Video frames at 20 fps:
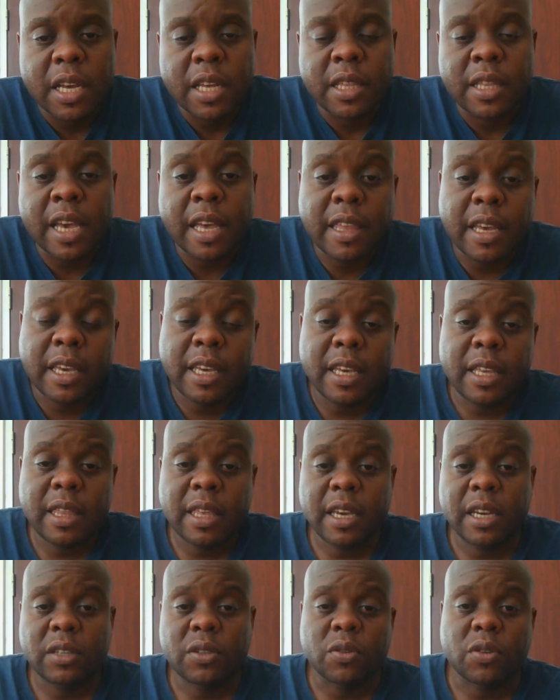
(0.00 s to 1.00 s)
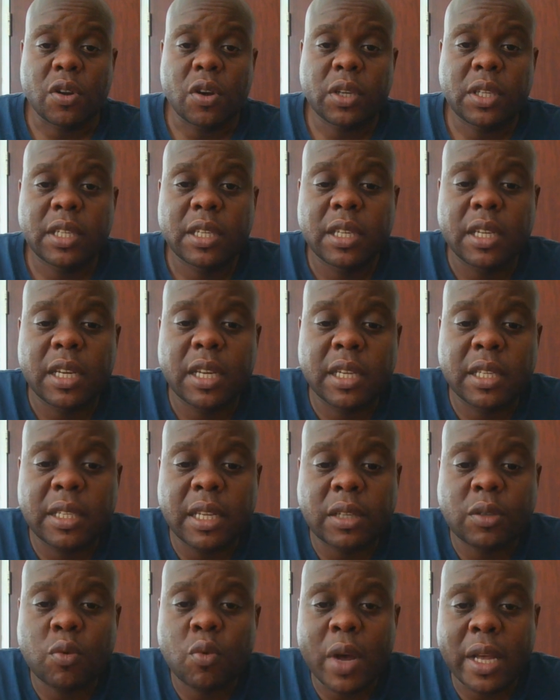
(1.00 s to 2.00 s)
The other key thing to note is
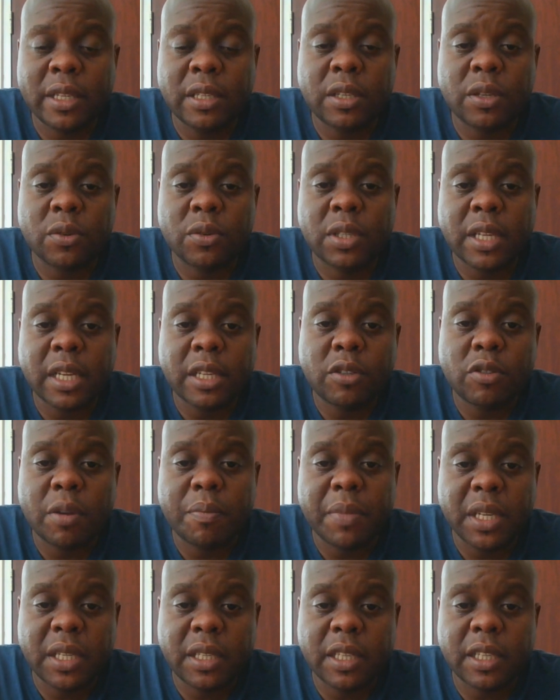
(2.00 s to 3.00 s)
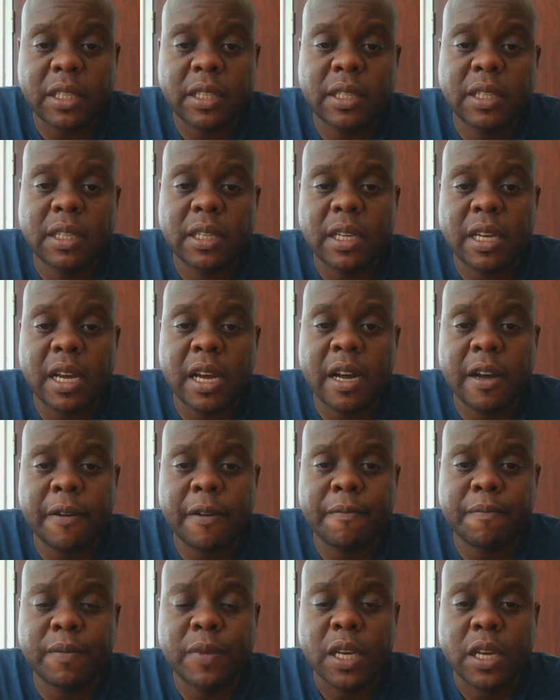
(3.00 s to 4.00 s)
that once you start your meetings,
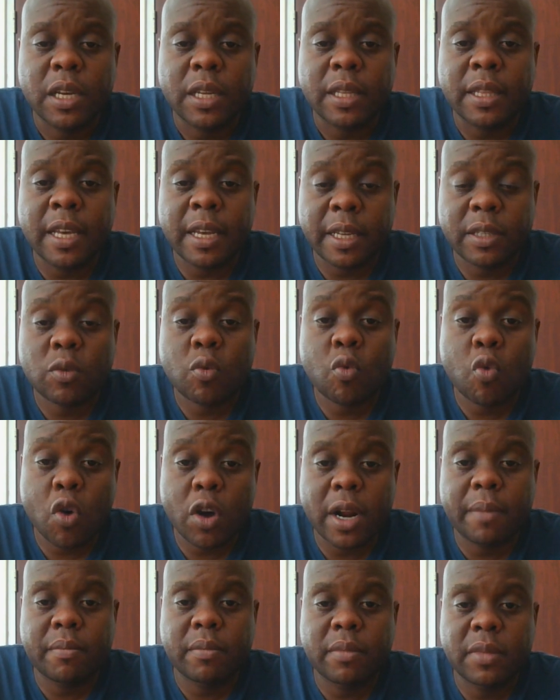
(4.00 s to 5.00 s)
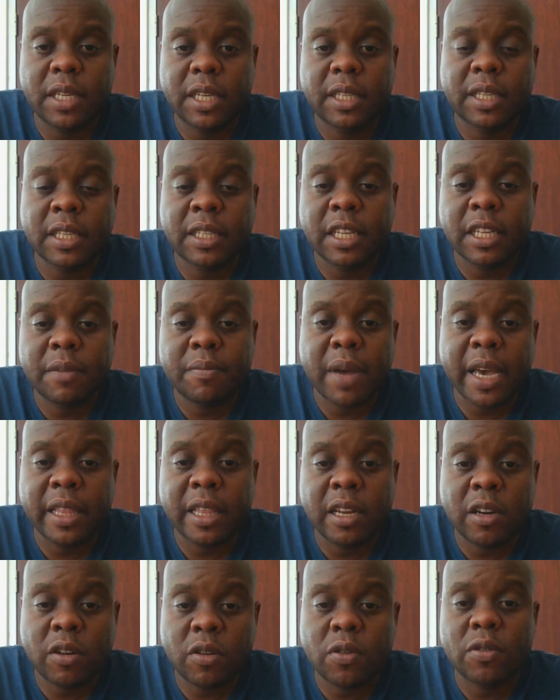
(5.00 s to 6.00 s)
there is quorum dictated by
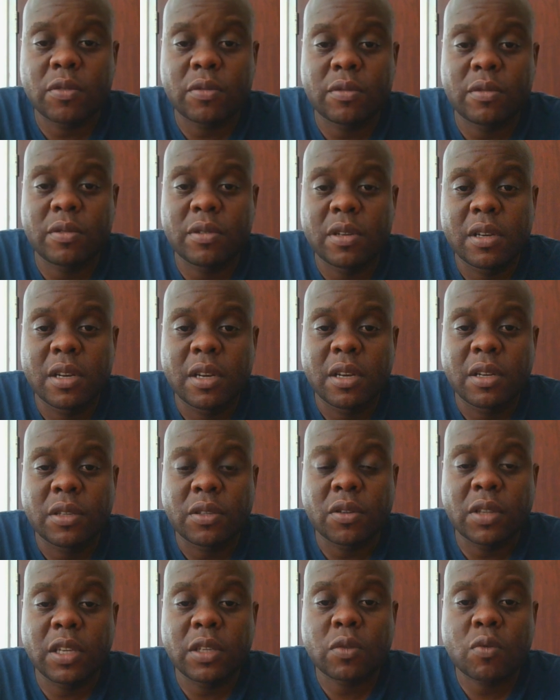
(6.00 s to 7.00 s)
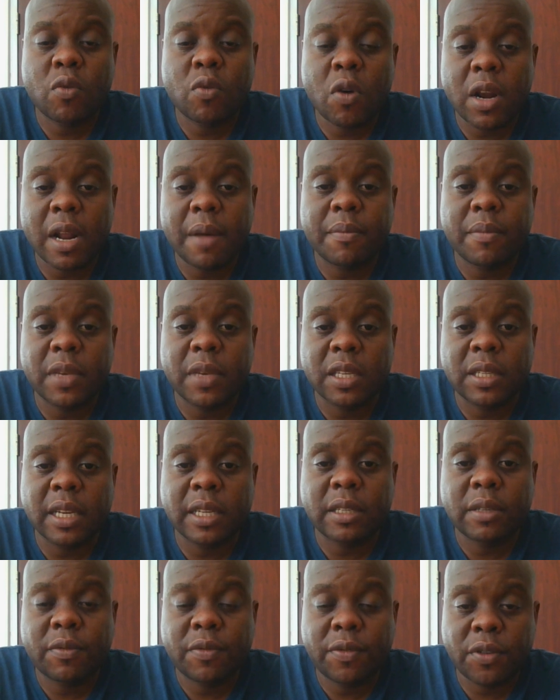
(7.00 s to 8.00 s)
the law. So this quorum is
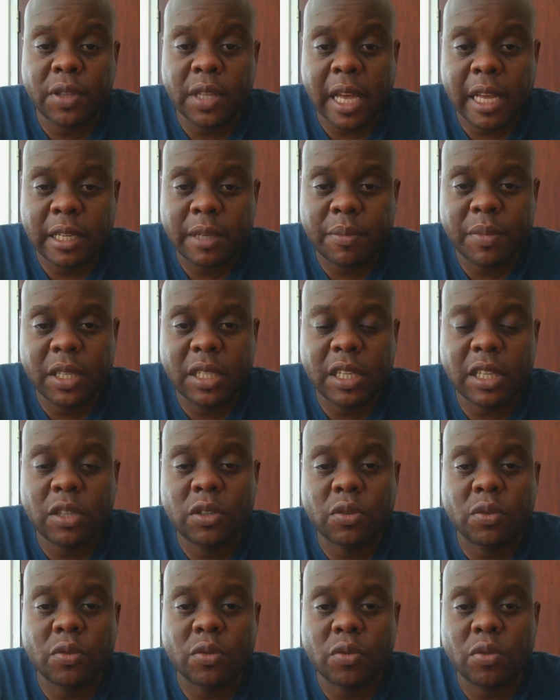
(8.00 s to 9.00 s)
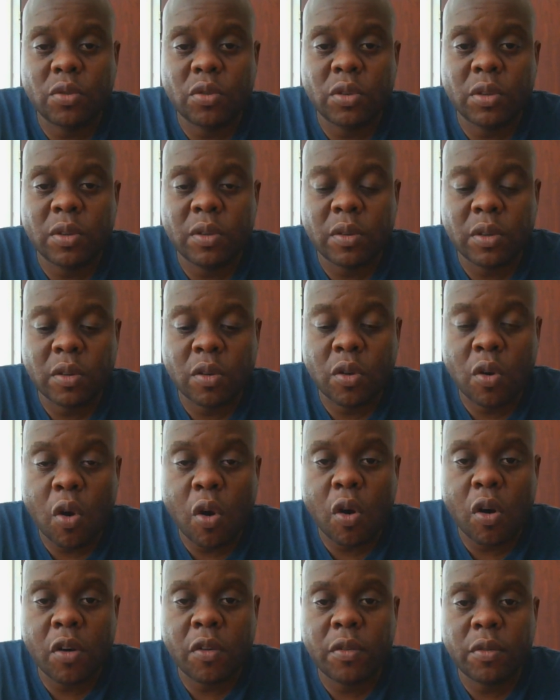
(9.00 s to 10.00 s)
that for that meeting to
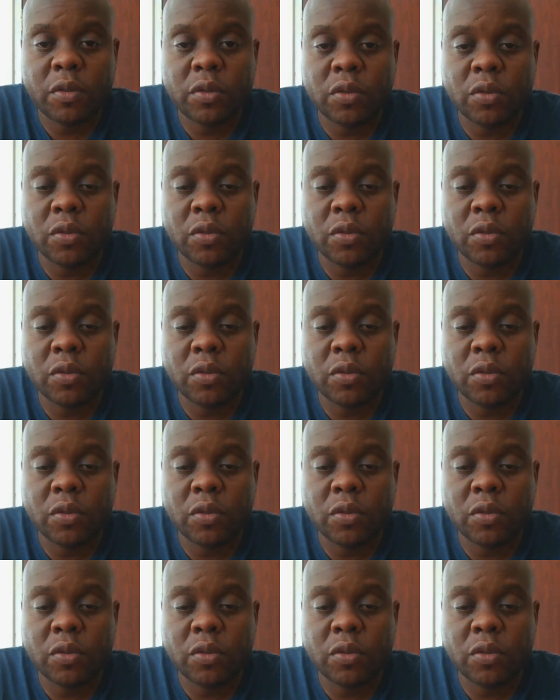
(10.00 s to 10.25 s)
go